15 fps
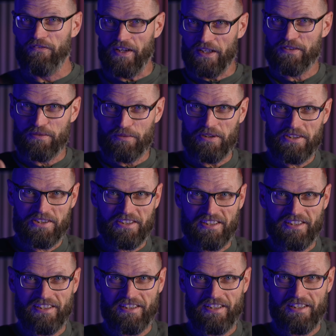Thanks for watching.
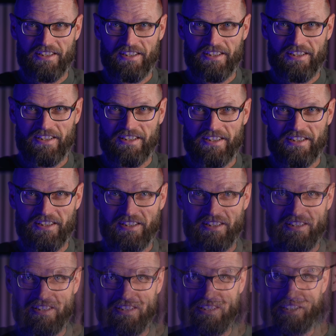Enjoy your
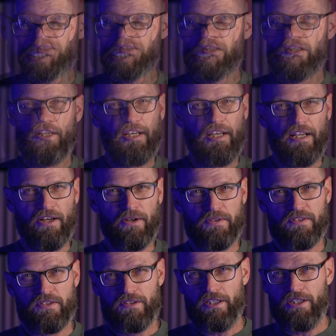holidays, and I'll
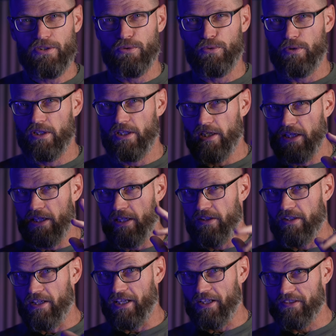see you in
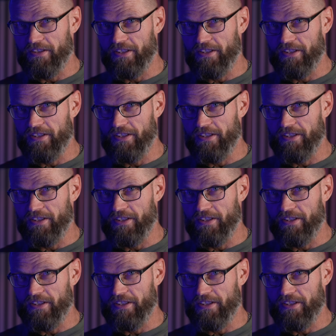the next